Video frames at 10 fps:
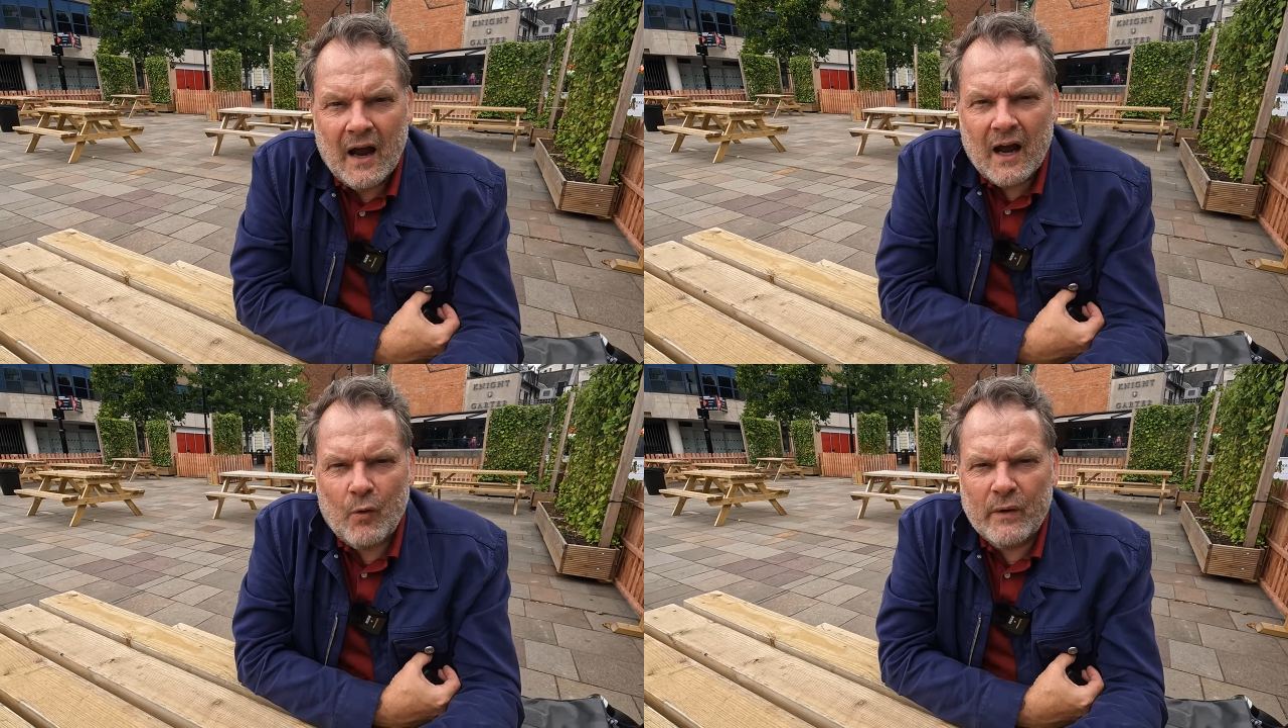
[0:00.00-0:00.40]

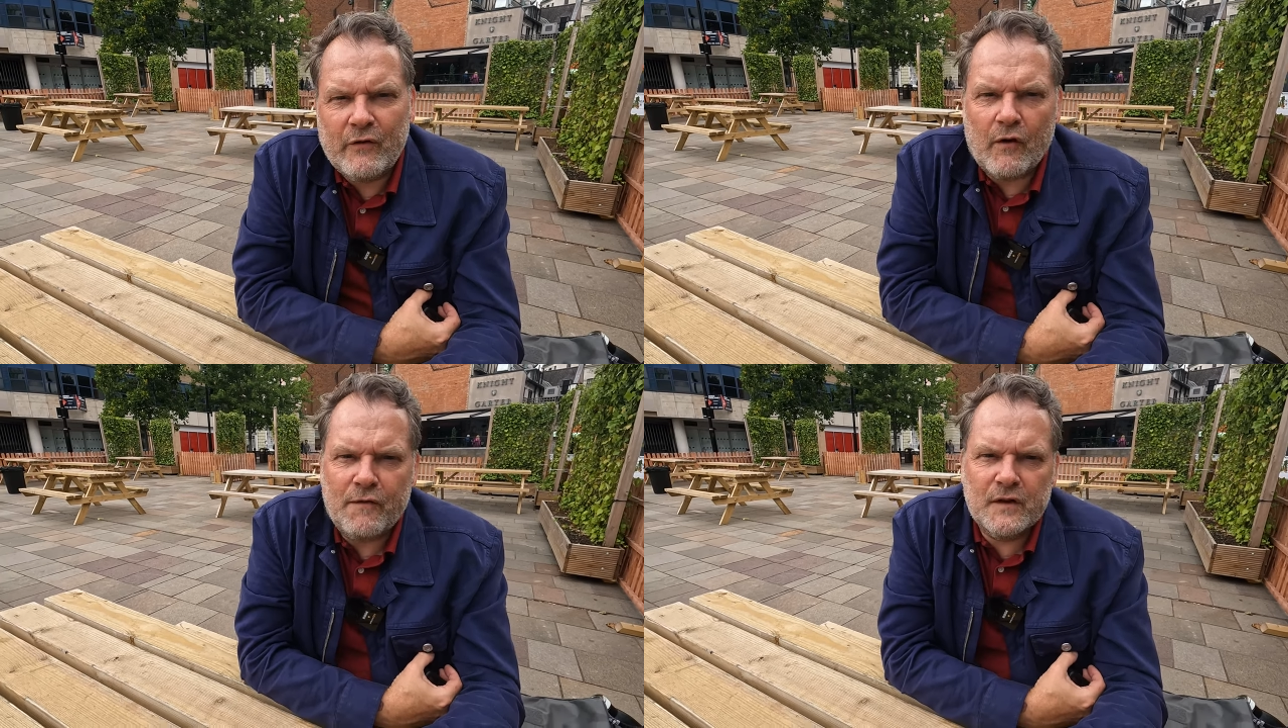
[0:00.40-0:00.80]
Uh,
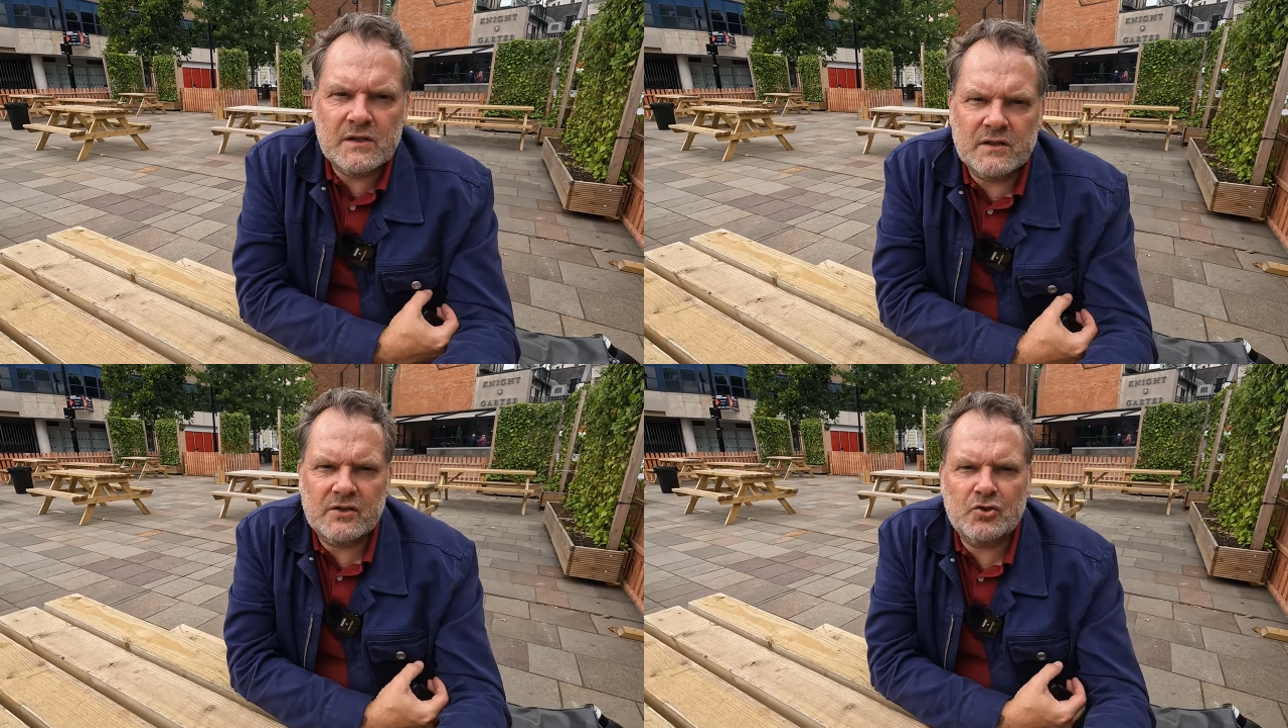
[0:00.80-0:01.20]
we've got
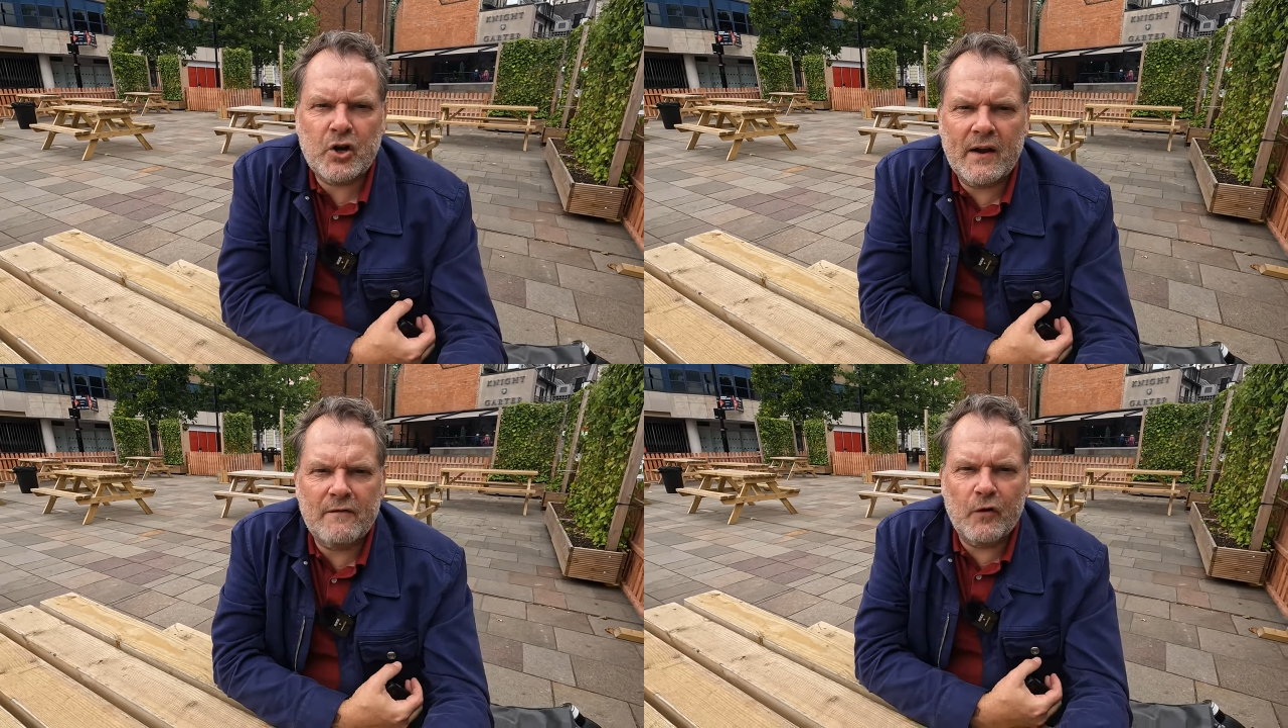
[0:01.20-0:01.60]
funding to
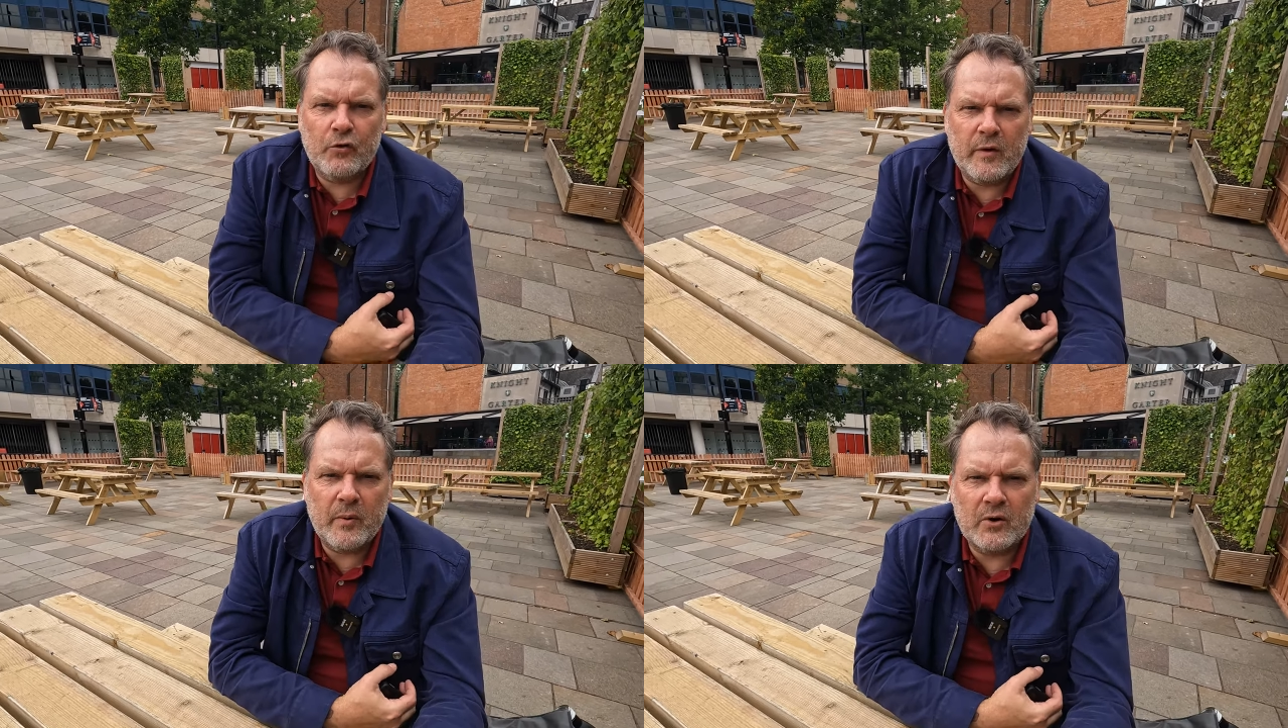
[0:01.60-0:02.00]
train
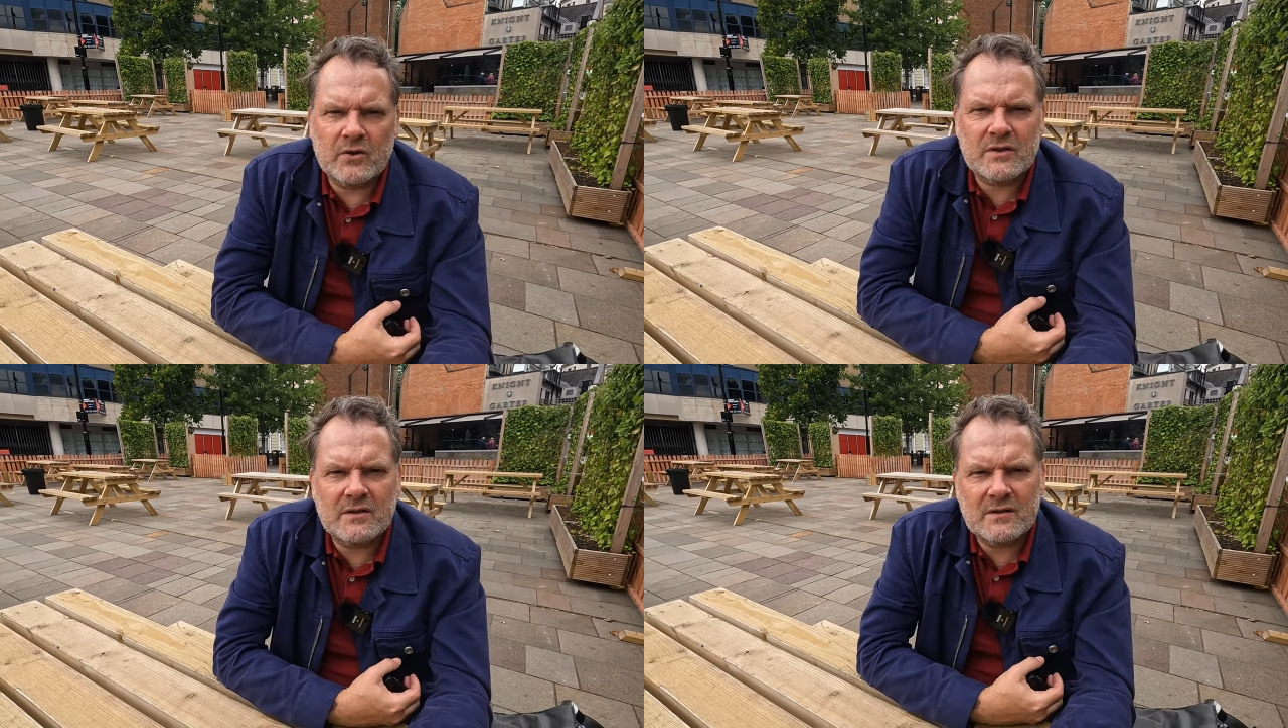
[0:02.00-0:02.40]
four
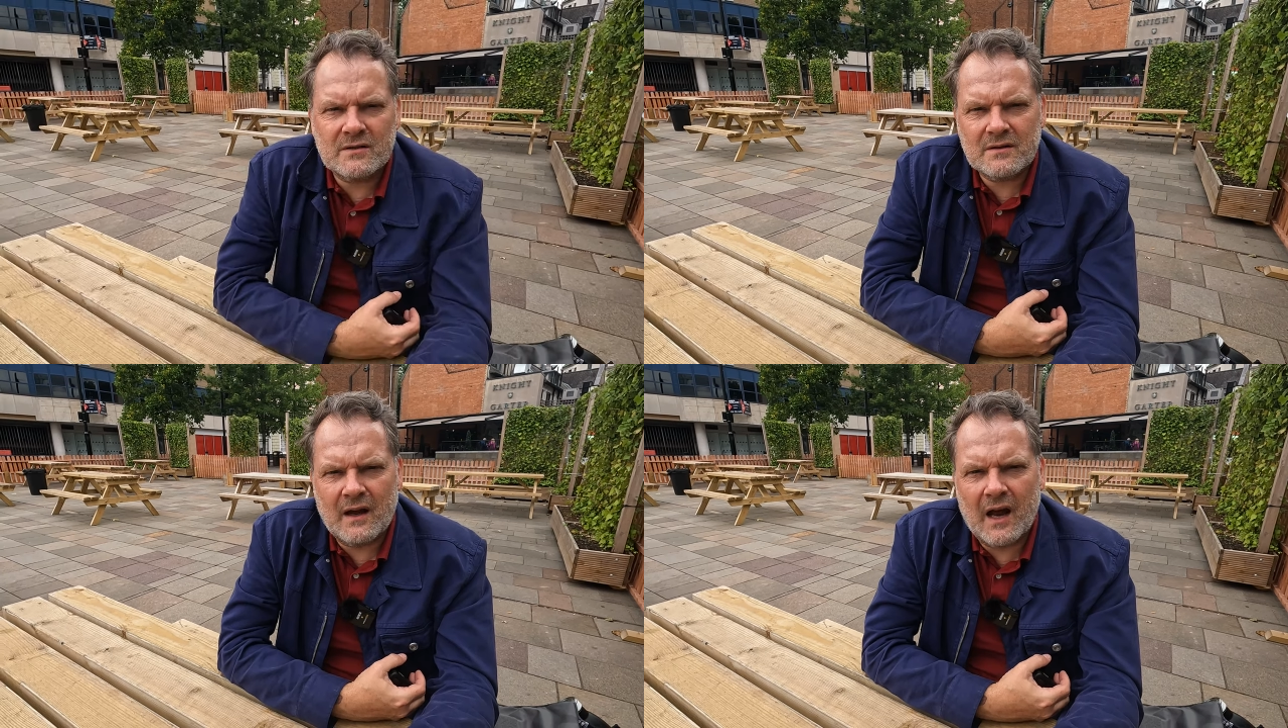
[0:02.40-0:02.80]

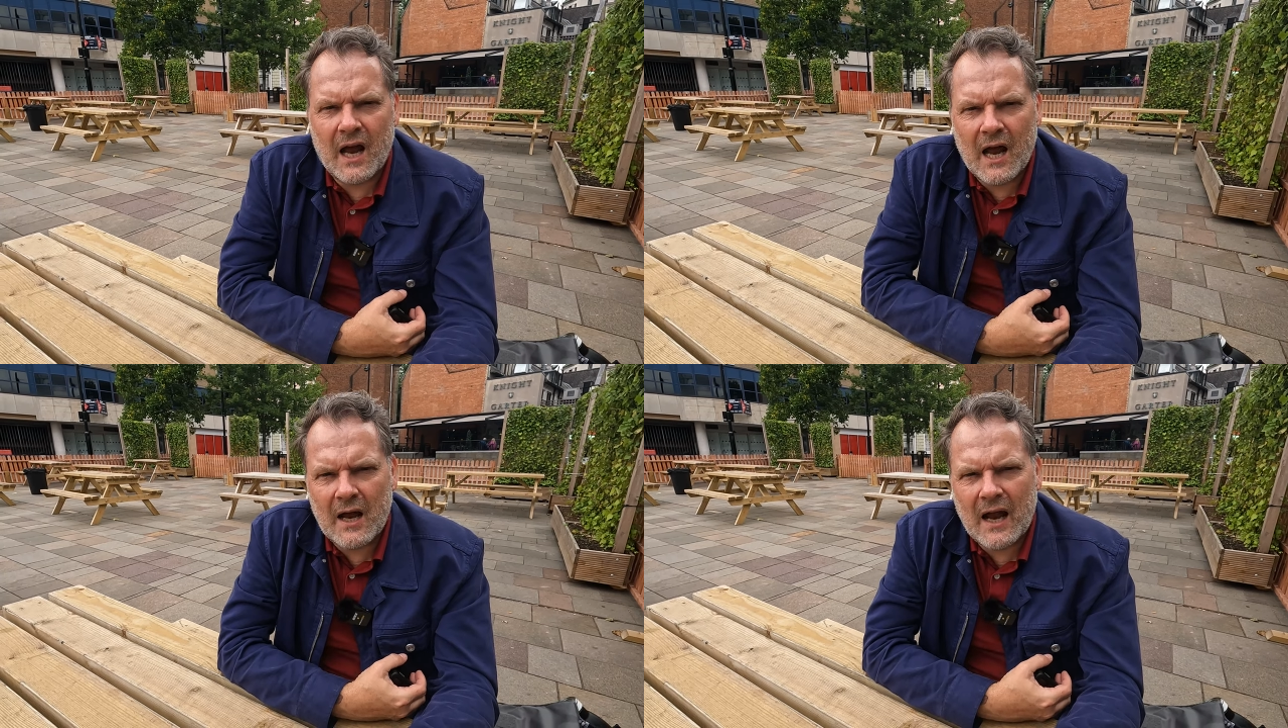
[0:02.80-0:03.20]
reporters
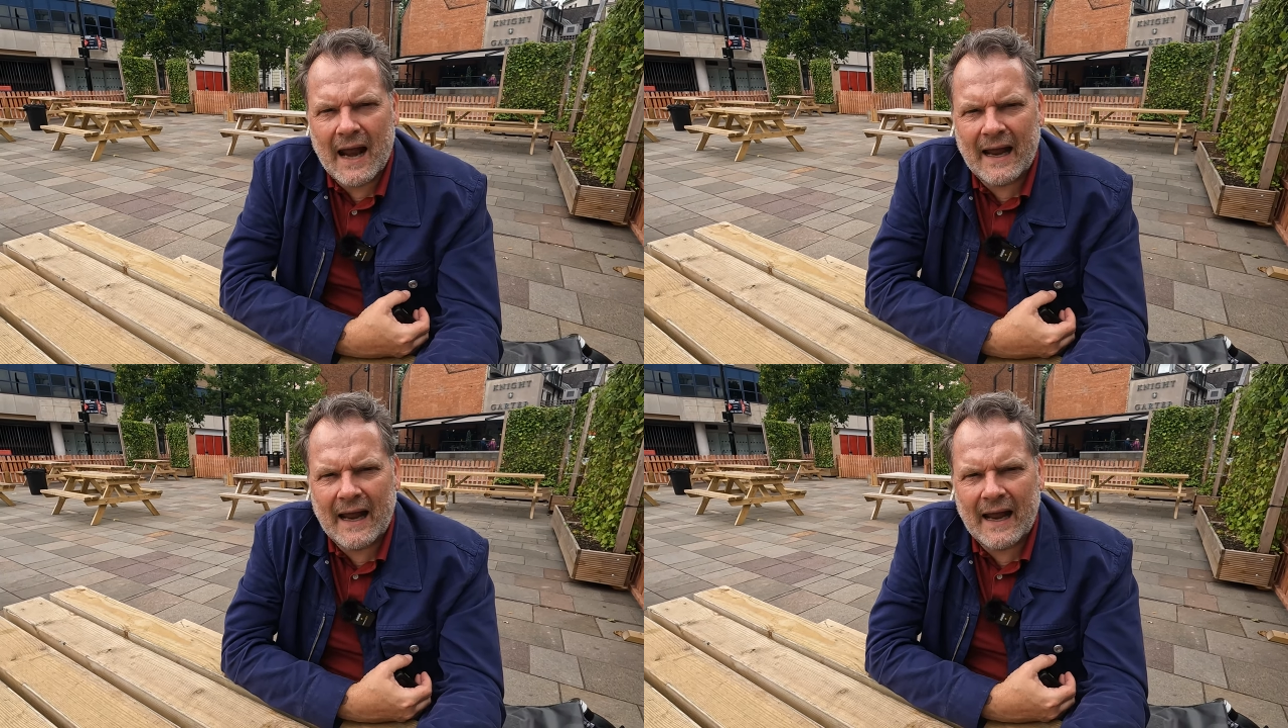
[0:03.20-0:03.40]
uh,